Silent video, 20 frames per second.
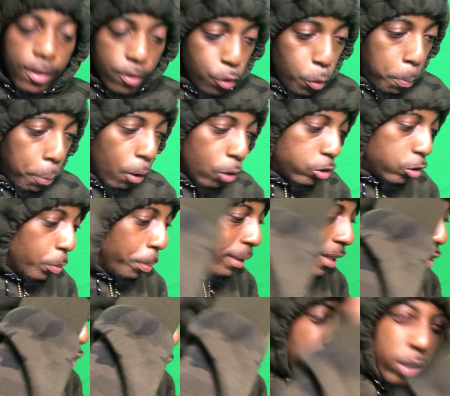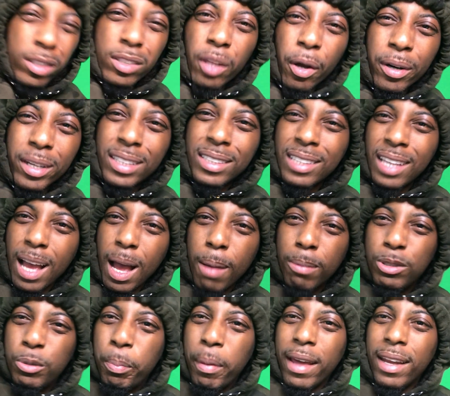you supposed to be doing thirty
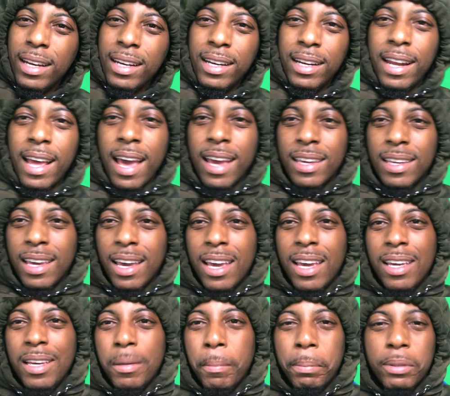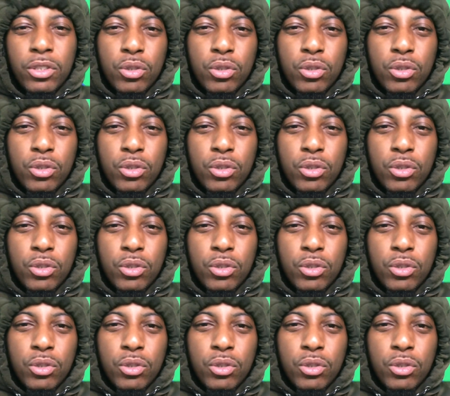times better than that, gang.